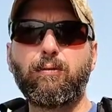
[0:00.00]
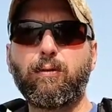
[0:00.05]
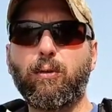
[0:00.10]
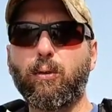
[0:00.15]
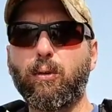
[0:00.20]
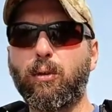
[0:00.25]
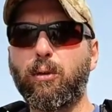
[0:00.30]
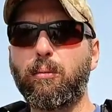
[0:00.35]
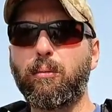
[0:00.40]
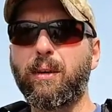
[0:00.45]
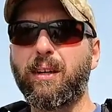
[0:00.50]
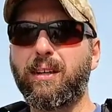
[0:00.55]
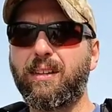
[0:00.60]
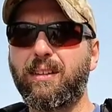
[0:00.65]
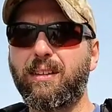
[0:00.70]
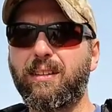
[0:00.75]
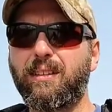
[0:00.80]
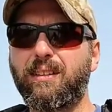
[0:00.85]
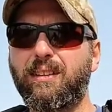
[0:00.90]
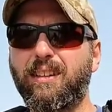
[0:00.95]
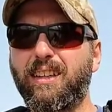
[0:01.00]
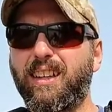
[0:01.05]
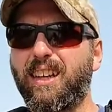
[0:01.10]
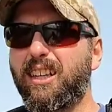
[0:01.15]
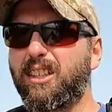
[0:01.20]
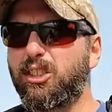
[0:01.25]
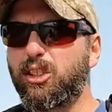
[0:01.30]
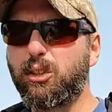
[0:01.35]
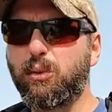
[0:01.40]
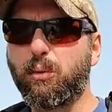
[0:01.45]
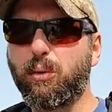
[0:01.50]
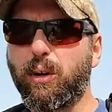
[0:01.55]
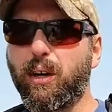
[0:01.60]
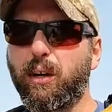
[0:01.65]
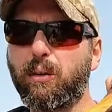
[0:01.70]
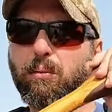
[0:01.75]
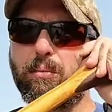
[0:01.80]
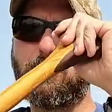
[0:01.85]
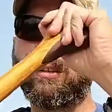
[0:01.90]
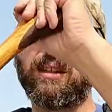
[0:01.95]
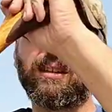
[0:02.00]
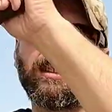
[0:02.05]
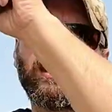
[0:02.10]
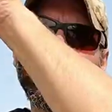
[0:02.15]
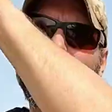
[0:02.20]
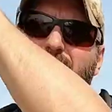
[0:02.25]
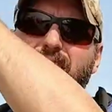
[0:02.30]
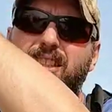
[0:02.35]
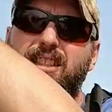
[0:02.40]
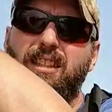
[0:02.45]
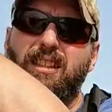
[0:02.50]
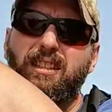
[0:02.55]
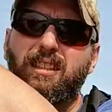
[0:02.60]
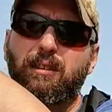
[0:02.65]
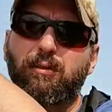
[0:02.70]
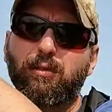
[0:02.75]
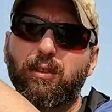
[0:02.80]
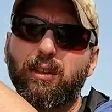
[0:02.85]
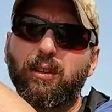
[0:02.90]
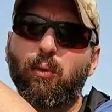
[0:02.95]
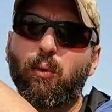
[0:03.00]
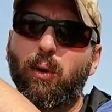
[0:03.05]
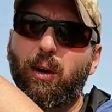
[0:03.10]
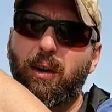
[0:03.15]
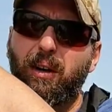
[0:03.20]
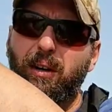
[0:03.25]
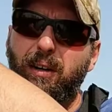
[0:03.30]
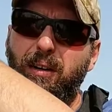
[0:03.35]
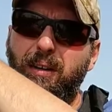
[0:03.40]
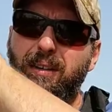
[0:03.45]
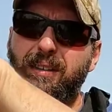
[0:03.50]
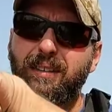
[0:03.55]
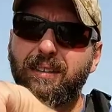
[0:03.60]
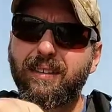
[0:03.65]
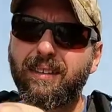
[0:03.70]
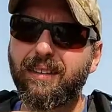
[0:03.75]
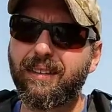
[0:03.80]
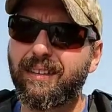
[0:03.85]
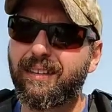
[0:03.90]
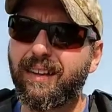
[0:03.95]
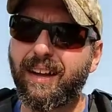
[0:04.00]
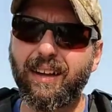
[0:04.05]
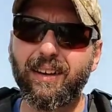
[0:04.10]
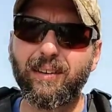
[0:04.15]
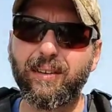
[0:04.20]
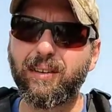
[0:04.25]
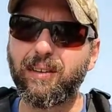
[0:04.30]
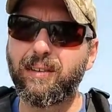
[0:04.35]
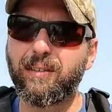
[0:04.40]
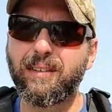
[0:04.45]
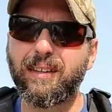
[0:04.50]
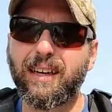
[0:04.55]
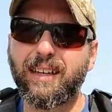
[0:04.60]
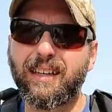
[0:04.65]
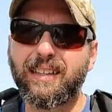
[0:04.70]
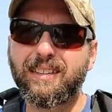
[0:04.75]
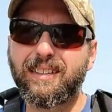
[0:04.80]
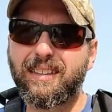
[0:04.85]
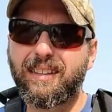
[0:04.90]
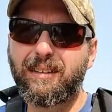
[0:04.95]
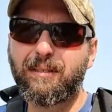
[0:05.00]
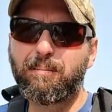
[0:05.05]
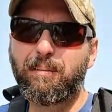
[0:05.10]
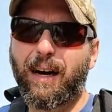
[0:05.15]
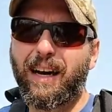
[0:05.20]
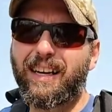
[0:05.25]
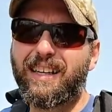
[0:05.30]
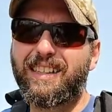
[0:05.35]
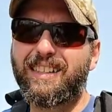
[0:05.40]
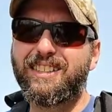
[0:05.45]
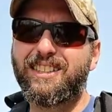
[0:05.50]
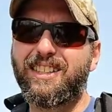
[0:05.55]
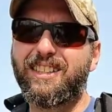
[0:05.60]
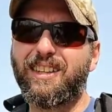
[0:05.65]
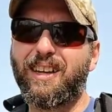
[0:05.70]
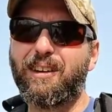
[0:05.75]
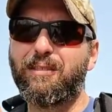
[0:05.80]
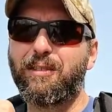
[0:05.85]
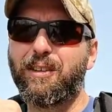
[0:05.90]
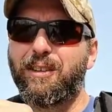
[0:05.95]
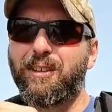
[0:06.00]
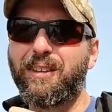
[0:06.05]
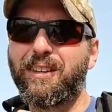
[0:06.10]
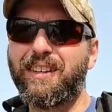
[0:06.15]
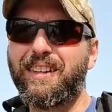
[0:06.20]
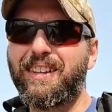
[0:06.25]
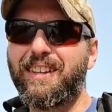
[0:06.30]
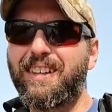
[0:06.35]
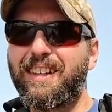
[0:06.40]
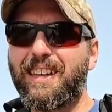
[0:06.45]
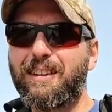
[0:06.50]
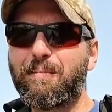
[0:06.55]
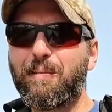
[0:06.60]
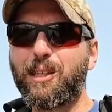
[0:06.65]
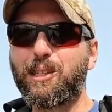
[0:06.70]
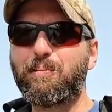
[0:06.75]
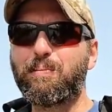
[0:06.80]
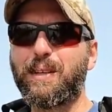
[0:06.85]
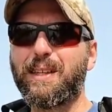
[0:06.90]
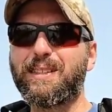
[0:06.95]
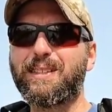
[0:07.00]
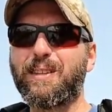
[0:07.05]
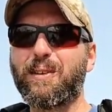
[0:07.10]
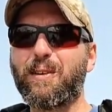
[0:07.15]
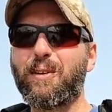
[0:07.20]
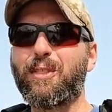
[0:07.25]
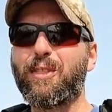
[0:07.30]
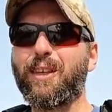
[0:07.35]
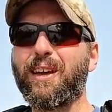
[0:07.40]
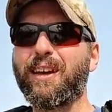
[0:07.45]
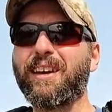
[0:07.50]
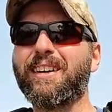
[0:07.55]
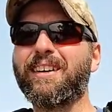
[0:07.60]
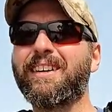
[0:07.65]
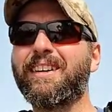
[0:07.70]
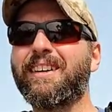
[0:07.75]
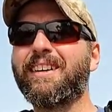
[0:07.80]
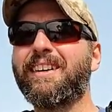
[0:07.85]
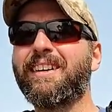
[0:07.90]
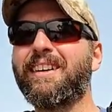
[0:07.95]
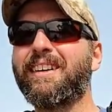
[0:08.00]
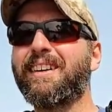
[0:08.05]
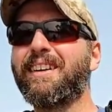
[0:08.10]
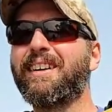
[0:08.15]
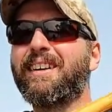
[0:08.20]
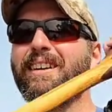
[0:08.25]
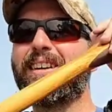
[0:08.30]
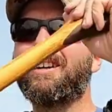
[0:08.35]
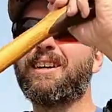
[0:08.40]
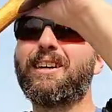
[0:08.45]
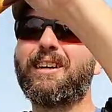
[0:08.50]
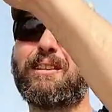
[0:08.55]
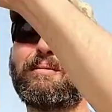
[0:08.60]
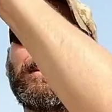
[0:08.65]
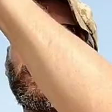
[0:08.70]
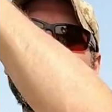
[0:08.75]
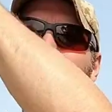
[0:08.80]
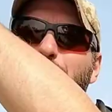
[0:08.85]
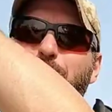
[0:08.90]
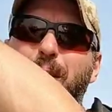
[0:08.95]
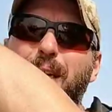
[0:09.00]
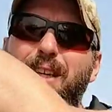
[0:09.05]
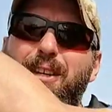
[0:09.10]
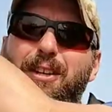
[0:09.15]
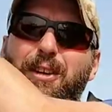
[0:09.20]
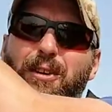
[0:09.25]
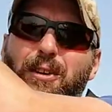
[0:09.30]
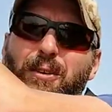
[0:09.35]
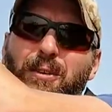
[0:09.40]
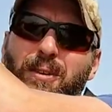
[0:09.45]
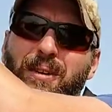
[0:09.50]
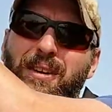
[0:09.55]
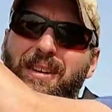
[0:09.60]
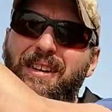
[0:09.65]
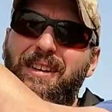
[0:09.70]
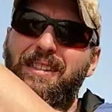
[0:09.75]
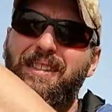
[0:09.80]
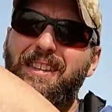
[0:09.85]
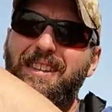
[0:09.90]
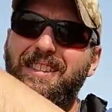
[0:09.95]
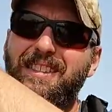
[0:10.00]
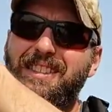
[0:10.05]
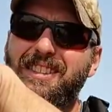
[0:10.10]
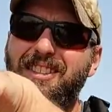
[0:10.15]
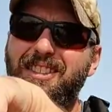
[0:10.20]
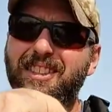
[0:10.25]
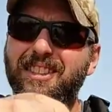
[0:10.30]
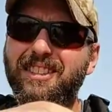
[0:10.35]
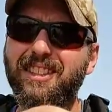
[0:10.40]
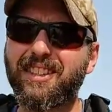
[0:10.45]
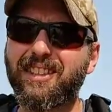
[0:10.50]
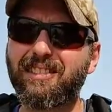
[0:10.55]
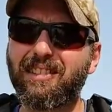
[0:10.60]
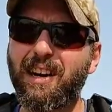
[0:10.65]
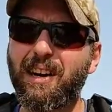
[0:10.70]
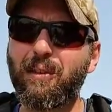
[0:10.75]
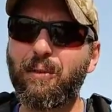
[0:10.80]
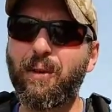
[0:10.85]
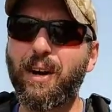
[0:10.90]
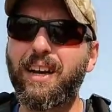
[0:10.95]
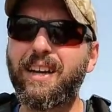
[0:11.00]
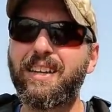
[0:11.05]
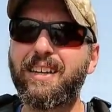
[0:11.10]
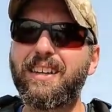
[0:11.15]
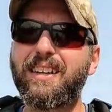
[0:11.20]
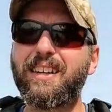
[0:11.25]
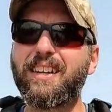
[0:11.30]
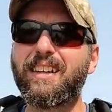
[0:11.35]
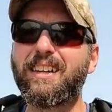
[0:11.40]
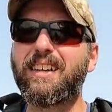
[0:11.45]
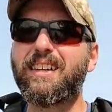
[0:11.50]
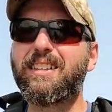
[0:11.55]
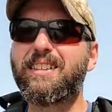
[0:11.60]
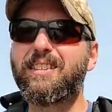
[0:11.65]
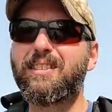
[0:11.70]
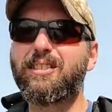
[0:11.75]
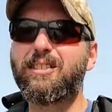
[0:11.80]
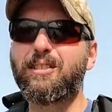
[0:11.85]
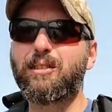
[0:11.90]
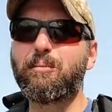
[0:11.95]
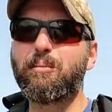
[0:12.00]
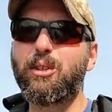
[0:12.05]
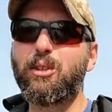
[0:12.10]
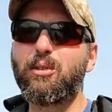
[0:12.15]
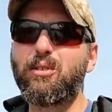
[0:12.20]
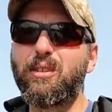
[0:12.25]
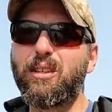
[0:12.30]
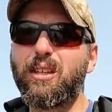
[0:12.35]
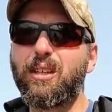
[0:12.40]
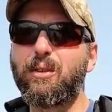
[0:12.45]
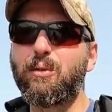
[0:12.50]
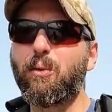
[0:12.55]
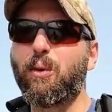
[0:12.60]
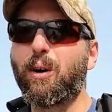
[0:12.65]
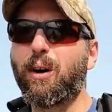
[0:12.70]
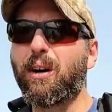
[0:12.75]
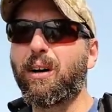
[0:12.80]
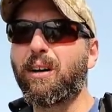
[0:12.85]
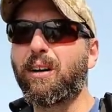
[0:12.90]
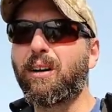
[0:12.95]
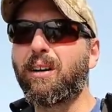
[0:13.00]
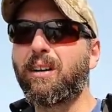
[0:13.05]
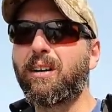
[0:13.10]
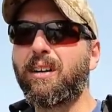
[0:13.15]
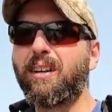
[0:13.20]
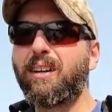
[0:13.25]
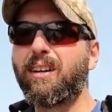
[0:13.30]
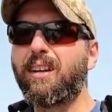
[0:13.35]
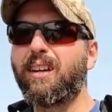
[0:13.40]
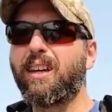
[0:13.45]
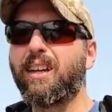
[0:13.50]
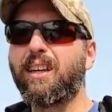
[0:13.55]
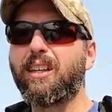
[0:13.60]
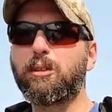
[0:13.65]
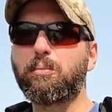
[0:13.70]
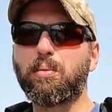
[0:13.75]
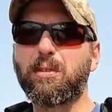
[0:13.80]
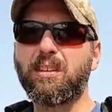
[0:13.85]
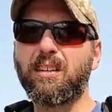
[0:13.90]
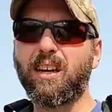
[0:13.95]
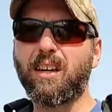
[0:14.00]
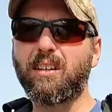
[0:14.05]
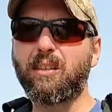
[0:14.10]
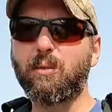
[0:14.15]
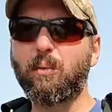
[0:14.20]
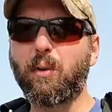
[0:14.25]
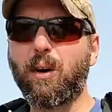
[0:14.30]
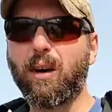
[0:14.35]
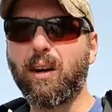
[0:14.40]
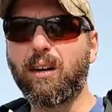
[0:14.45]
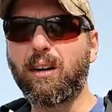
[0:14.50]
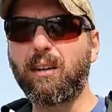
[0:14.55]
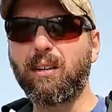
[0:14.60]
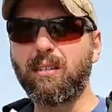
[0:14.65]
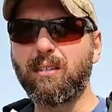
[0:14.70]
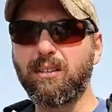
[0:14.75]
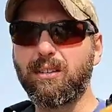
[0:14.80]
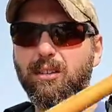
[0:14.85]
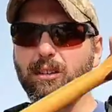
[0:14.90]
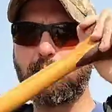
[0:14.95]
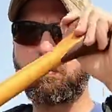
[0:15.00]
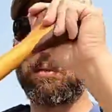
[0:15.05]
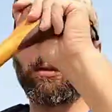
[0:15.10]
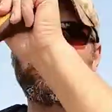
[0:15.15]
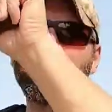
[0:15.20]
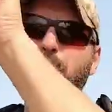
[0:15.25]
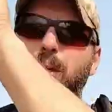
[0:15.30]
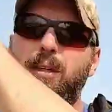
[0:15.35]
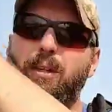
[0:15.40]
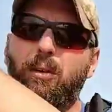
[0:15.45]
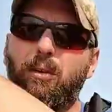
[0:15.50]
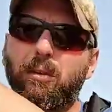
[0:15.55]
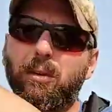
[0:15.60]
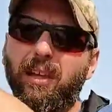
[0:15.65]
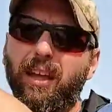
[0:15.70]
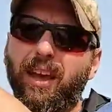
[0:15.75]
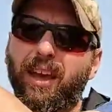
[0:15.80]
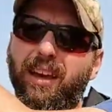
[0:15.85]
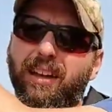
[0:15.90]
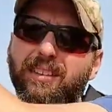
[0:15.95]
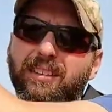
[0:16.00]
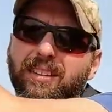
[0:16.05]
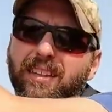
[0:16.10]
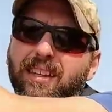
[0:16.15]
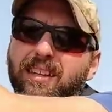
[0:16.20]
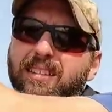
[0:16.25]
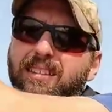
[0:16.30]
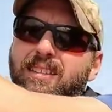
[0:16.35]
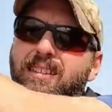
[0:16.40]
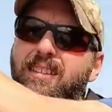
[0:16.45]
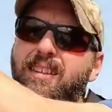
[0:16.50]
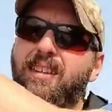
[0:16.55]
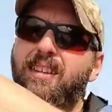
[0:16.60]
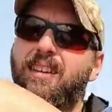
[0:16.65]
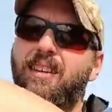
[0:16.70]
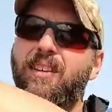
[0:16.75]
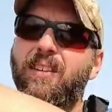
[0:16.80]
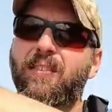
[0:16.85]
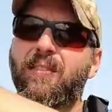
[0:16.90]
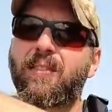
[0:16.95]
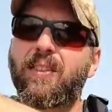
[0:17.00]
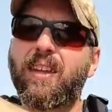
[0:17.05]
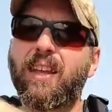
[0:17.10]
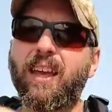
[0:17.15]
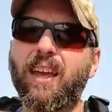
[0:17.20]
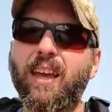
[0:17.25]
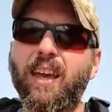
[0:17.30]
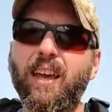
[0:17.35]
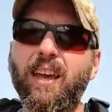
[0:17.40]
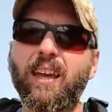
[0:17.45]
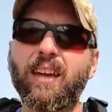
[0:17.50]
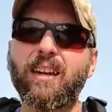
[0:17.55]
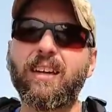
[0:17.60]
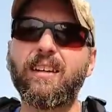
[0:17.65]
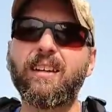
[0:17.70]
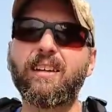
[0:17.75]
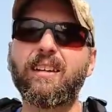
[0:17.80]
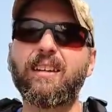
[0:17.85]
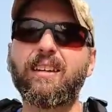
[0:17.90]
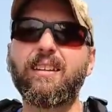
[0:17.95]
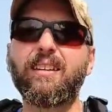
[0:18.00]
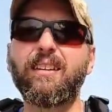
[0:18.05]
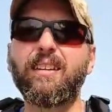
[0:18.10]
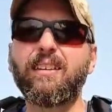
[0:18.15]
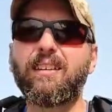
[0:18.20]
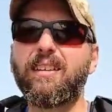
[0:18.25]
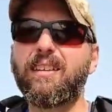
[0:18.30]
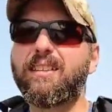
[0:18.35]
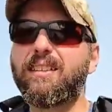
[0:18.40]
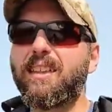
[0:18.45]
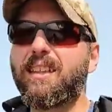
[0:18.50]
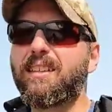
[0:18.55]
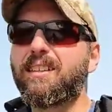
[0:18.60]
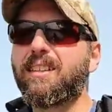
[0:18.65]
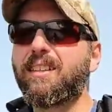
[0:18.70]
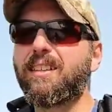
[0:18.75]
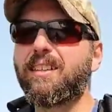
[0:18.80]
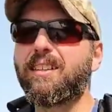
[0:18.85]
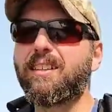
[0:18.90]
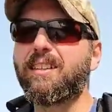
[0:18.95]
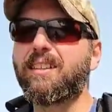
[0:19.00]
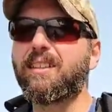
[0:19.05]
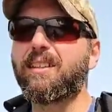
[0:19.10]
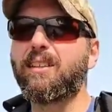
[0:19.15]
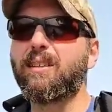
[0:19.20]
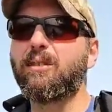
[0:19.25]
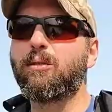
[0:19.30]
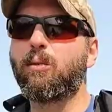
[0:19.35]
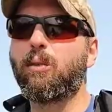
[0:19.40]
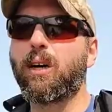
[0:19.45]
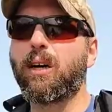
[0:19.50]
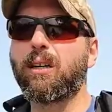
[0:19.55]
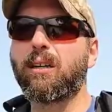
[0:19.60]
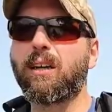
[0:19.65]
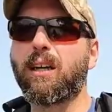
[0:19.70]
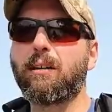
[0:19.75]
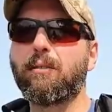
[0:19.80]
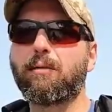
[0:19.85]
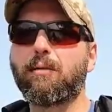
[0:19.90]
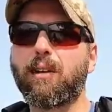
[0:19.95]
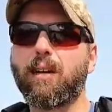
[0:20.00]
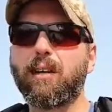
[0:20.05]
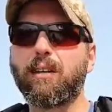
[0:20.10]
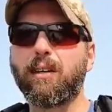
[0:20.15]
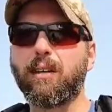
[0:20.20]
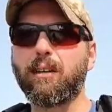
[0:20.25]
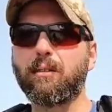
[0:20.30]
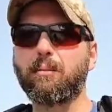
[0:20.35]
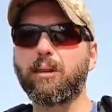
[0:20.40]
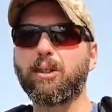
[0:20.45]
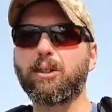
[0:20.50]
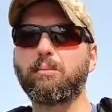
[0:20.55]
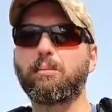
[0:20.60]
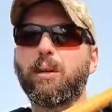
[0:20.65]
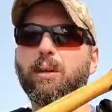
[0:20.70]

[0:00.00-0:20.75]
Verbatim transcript: form an estuary. It's actually different water. I don't know. I guess at a biology level, it must be its own thing. But for me and you, this is just a great way to get into some unique water. It is protected water. This is permit only access and there is a ton of wildlife around here a bunch of